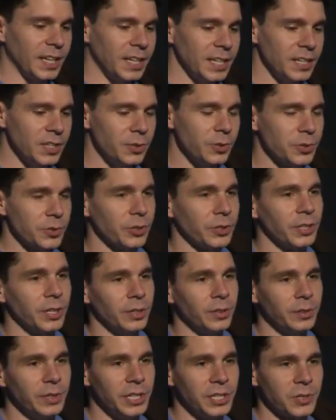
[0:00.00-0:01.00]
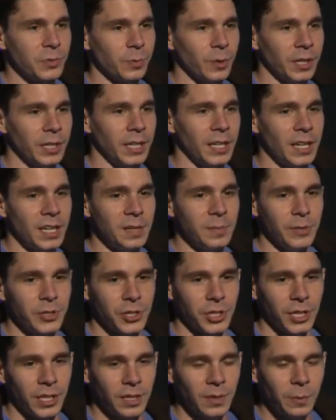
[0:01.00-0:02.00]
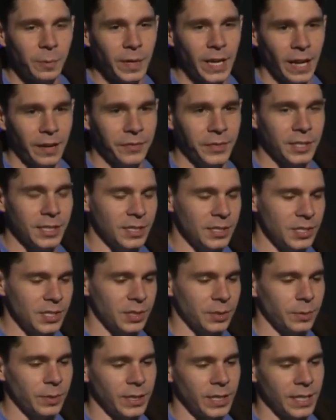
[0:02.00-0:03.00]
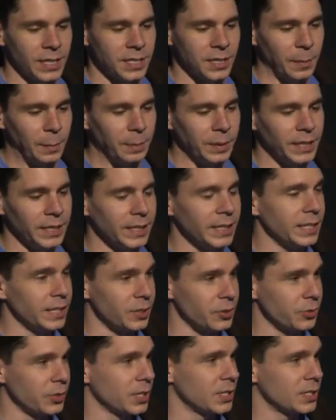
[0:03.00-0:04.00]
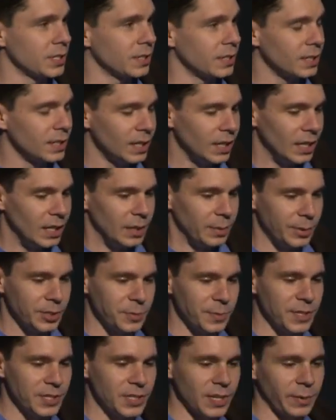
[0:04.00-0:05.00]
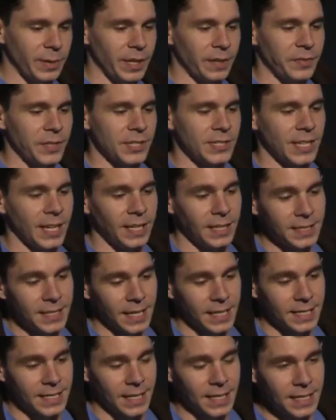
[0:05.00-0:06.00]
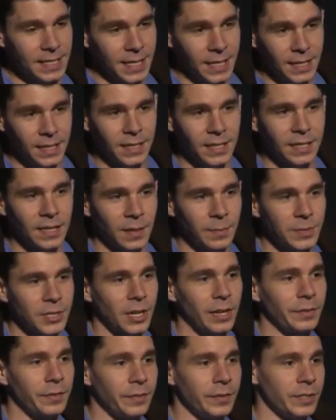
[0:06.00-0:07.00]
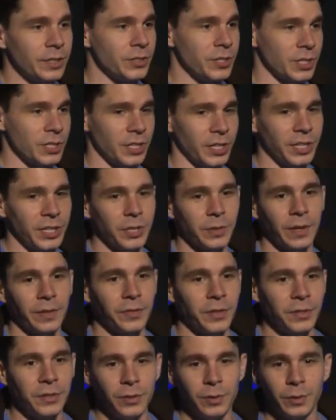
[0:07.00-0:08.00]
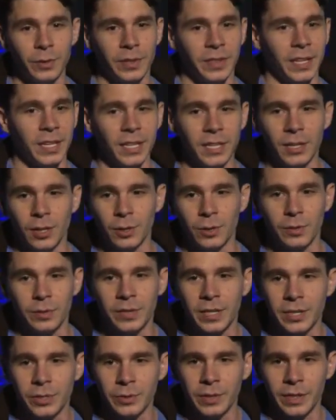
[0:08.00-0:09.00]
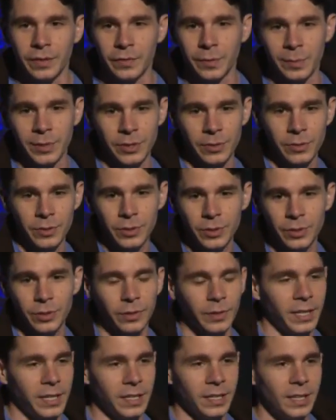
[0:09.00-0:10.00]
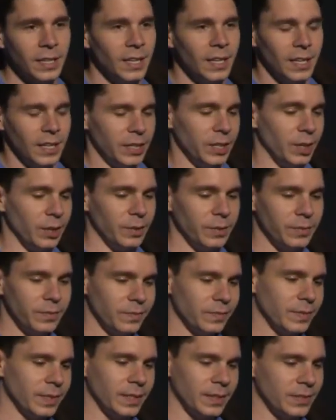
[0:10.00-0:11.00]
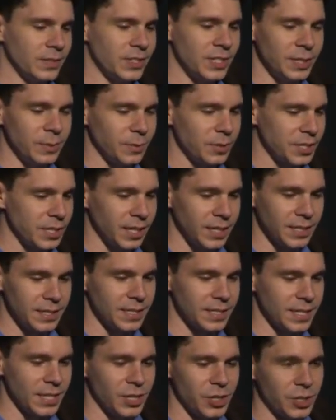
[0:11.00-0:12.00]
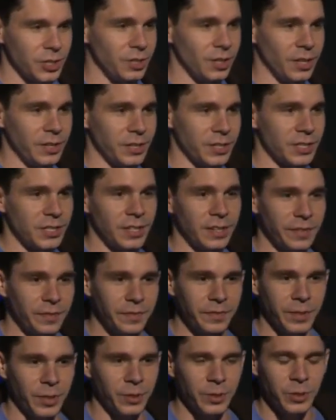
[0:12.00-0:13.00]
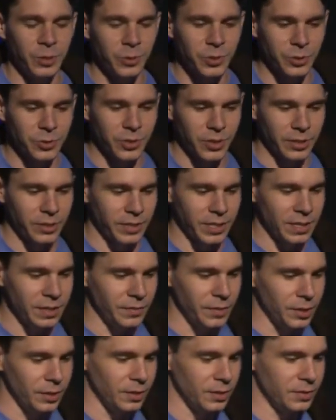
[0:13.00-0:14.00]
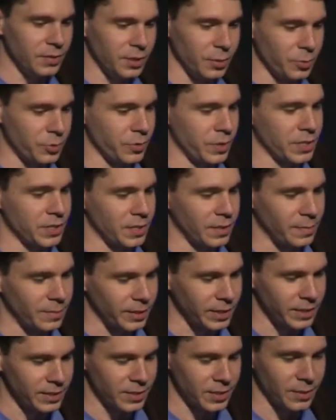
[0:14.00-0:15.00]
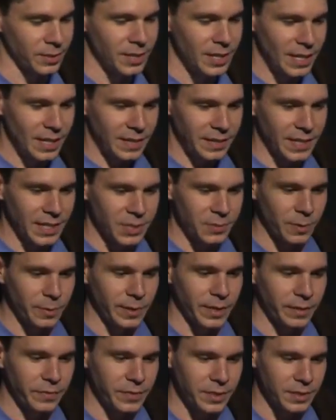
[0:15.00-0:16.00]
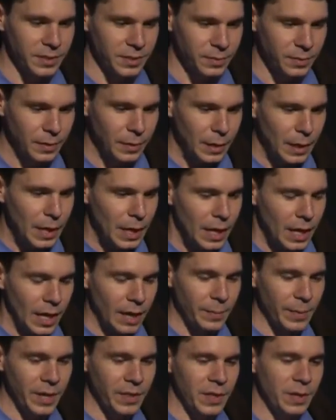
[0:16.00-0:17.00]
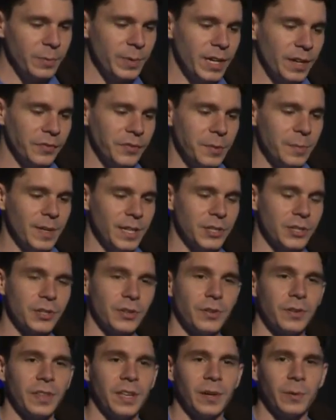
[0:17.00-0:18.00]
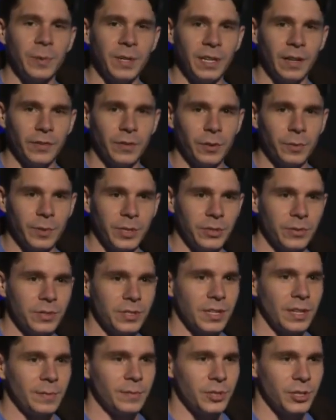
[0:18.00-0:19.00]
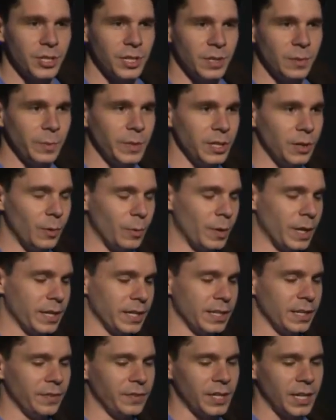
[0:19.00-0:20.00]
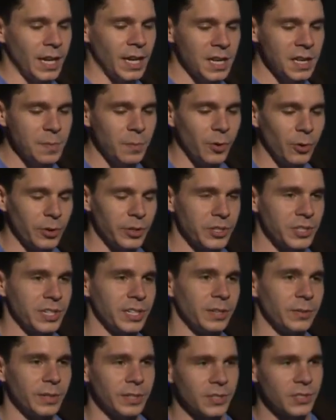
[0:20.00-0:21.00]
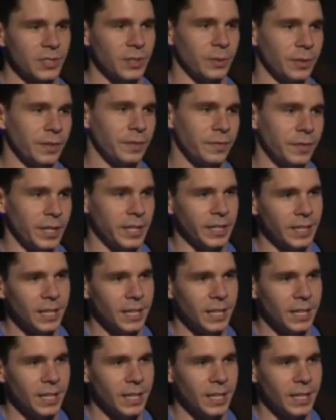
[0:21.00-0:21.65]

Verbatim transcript: any user code gets run on any machine, we have to consider it as completely untrusted, which means that we have to sanitize any data that comes off of it, just like you have to do with any code that you get from a user or any, SQL sanitization, all this stuff. Users are evil. Don't trust them, right? So that's what we have to do. And then we have to make sure that we never reuse that machine. We don't want to give it any more secrets. So if